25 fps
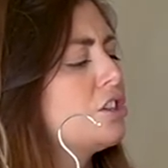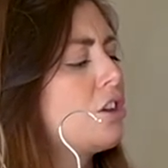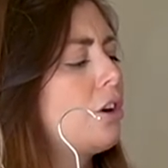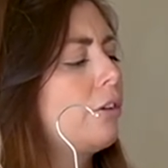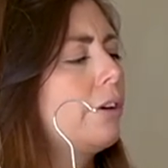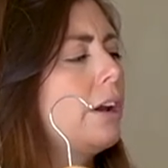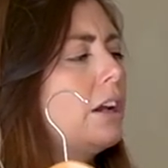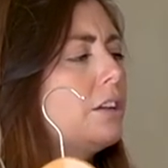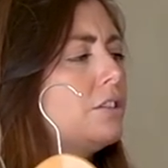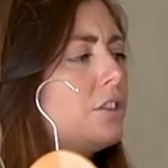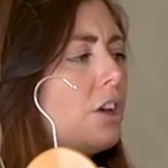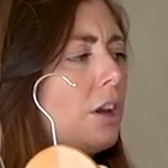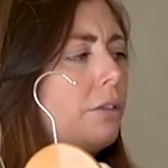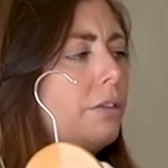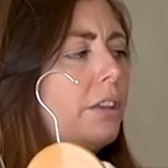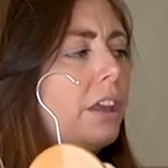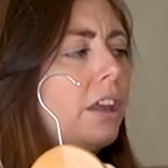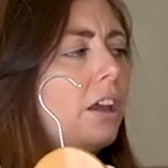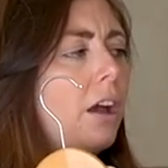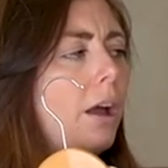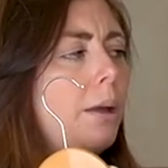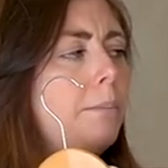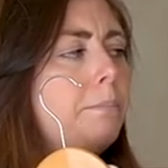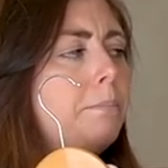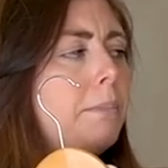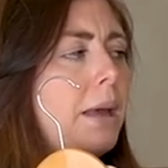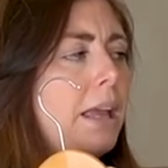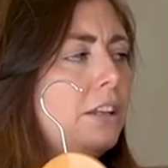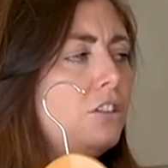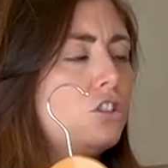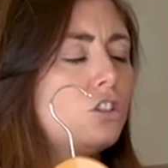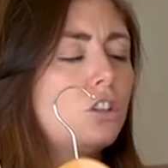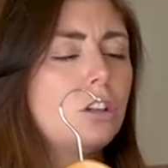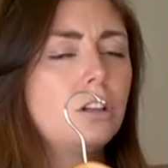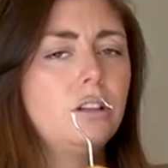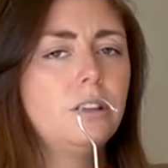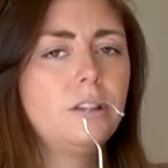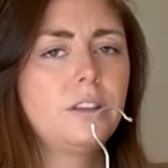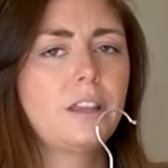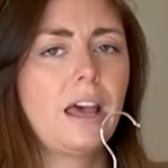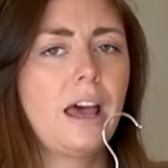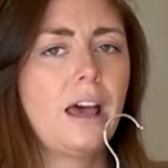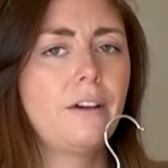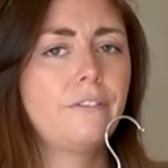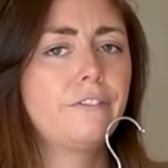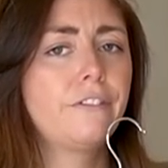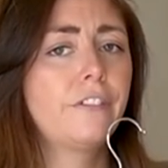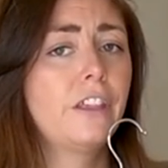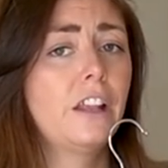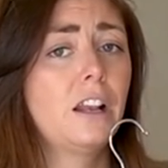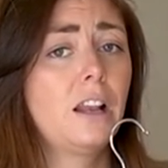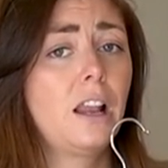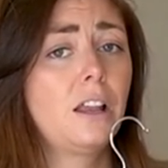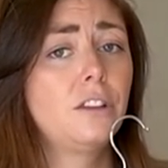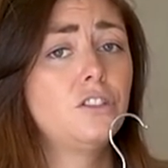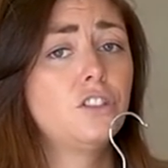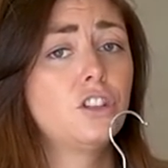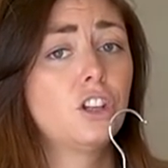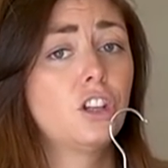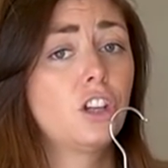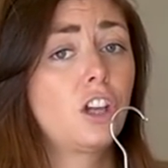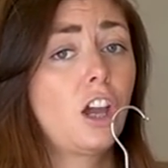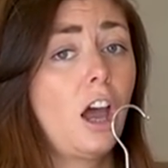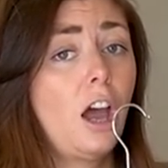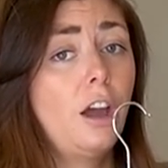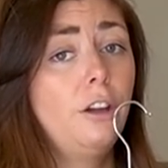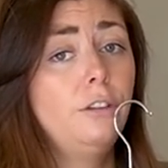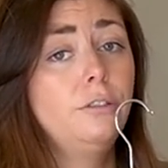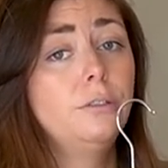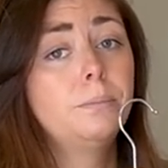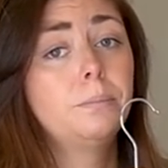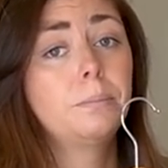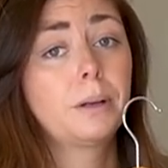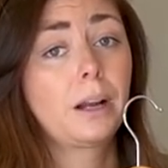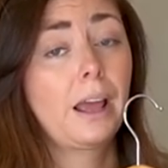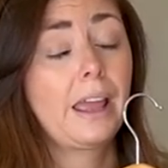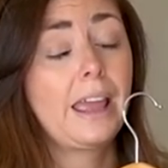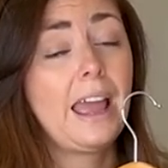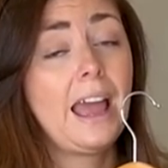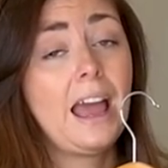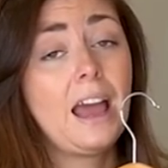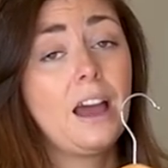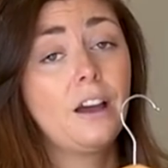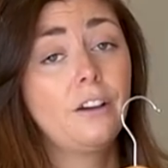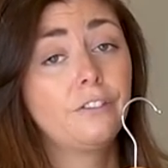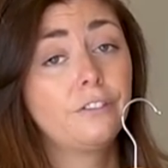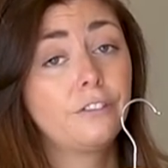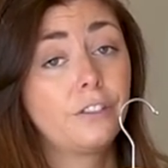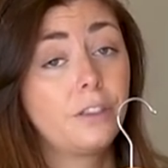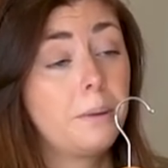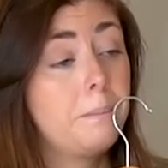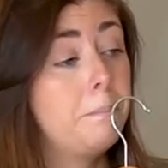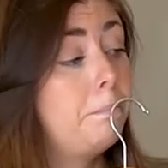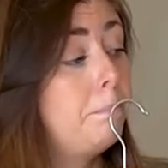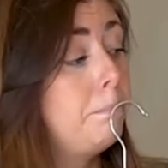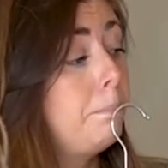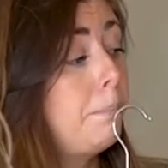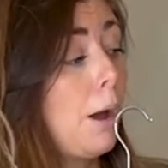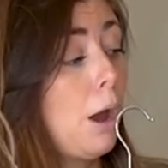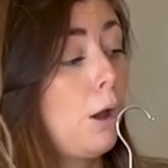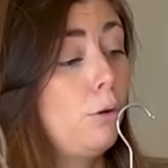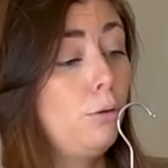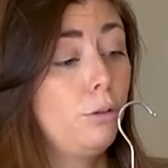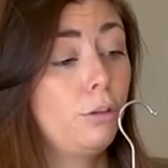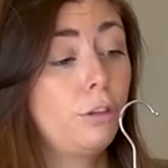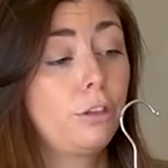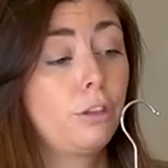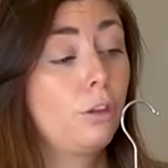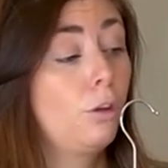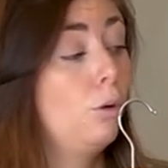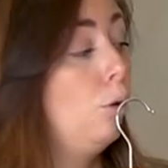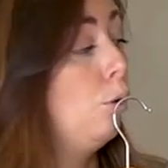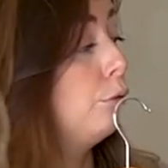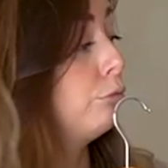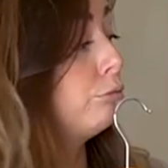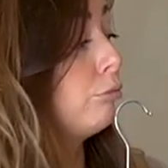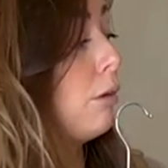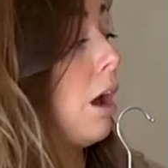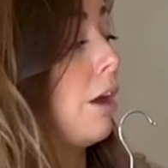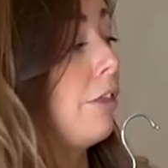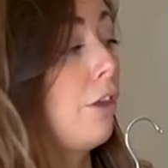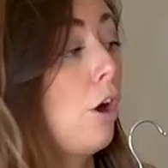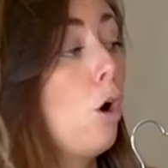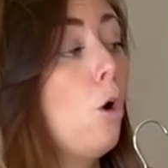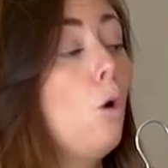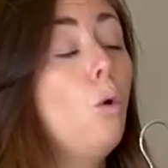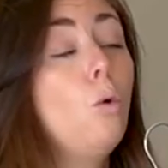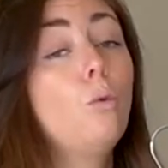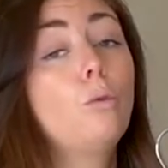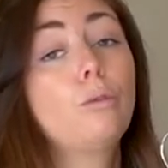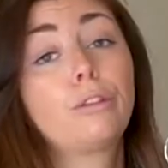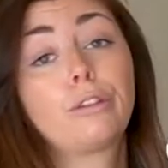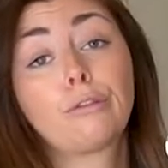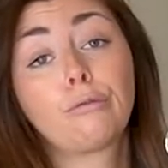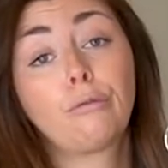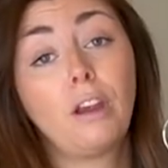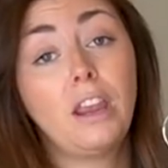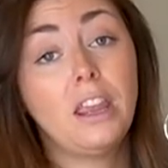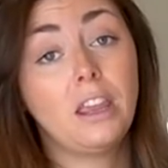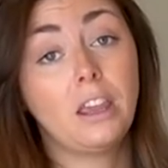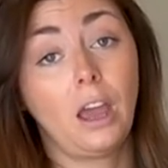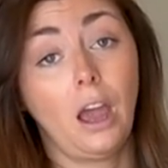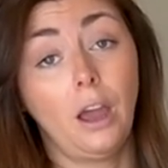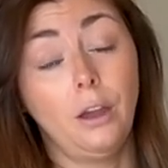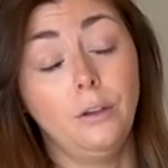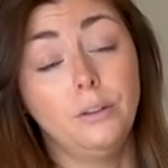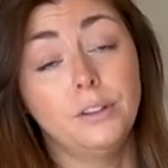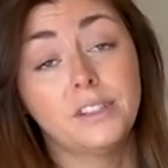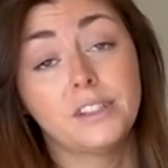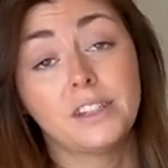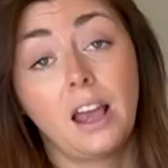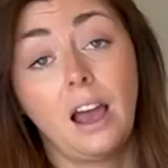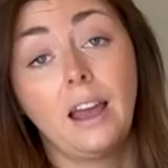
sorry, I don't think I mentioned that for the London coat, but I have them both, or rather all three coats,